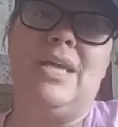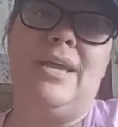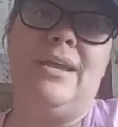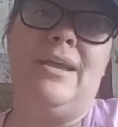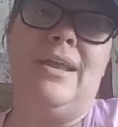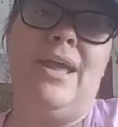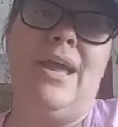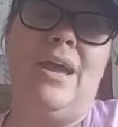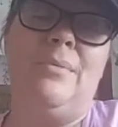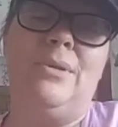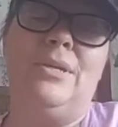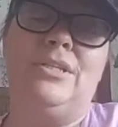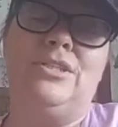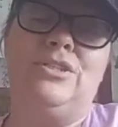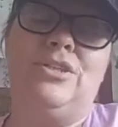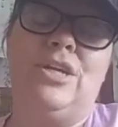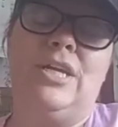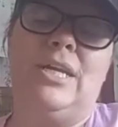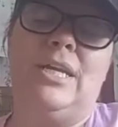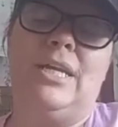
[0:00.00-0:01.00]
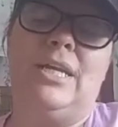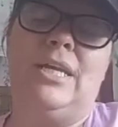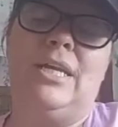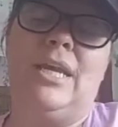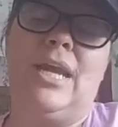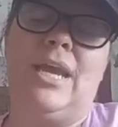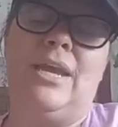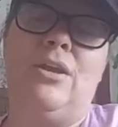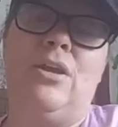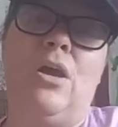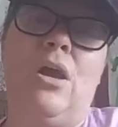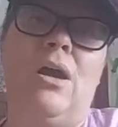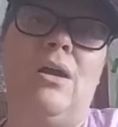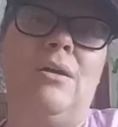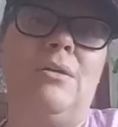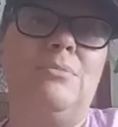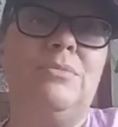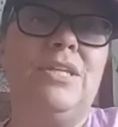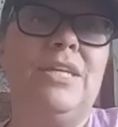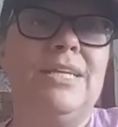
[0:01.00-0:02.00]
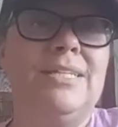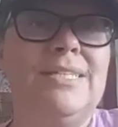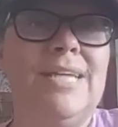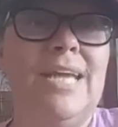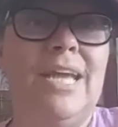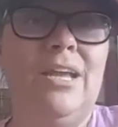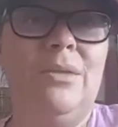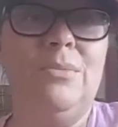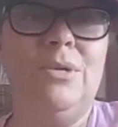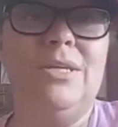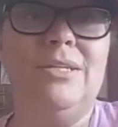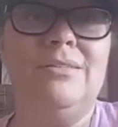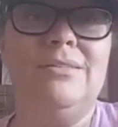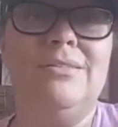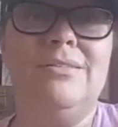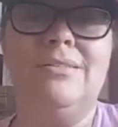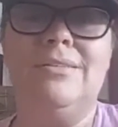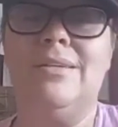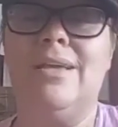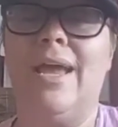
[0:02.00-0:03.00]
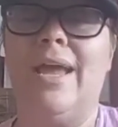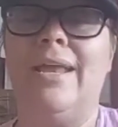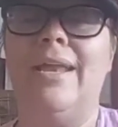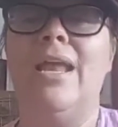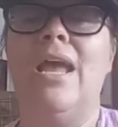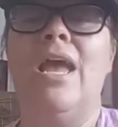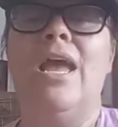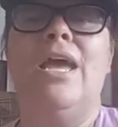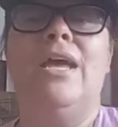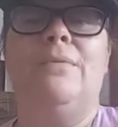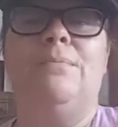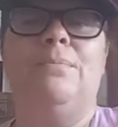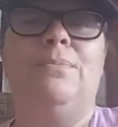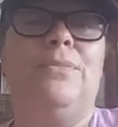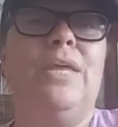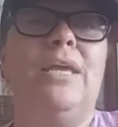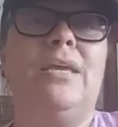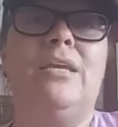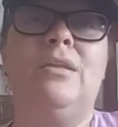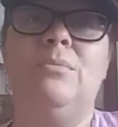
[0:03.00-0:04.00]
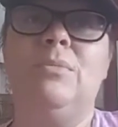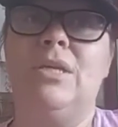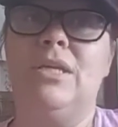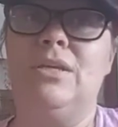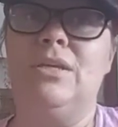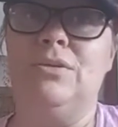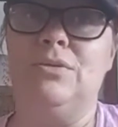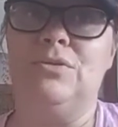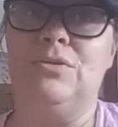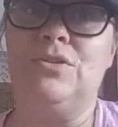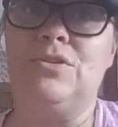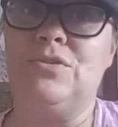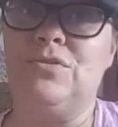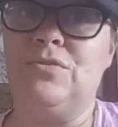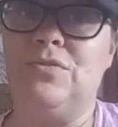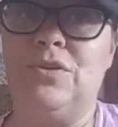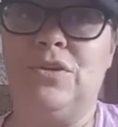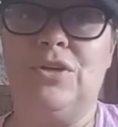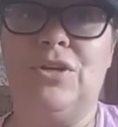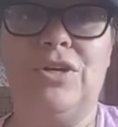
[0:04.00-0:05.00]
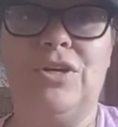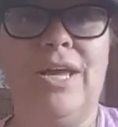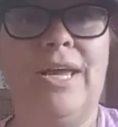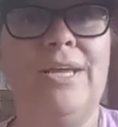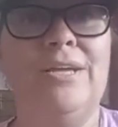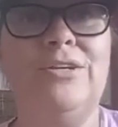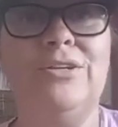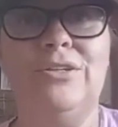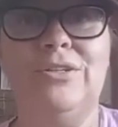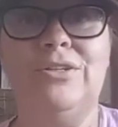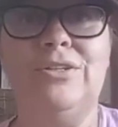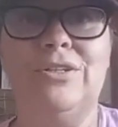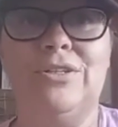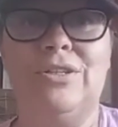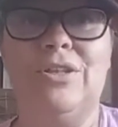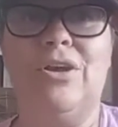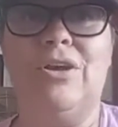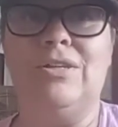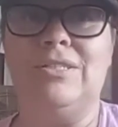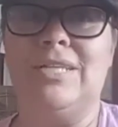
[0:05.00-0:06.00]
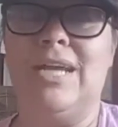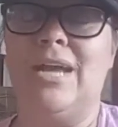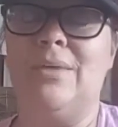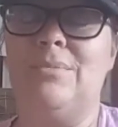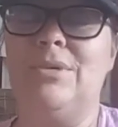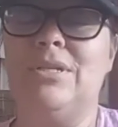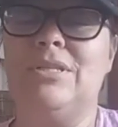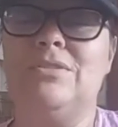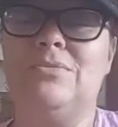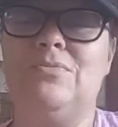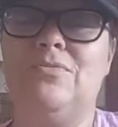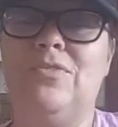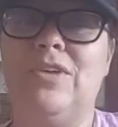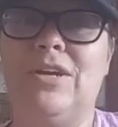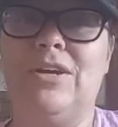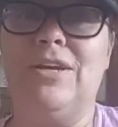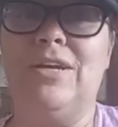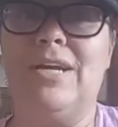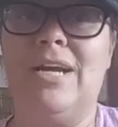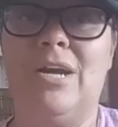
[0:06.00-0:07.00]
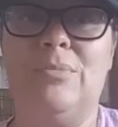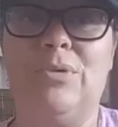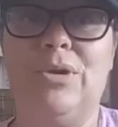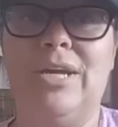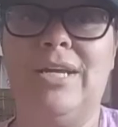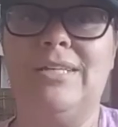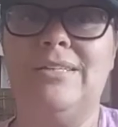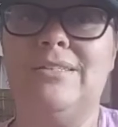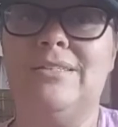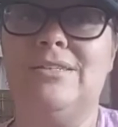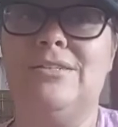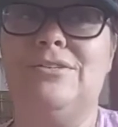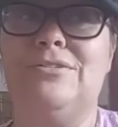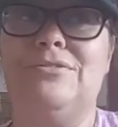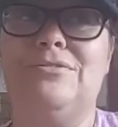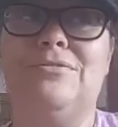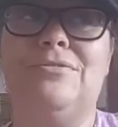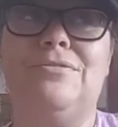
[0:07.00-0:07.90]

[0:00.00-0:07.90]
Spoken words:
and habit training and the attainments, and it can be used for a good long time. It's very comprehensive,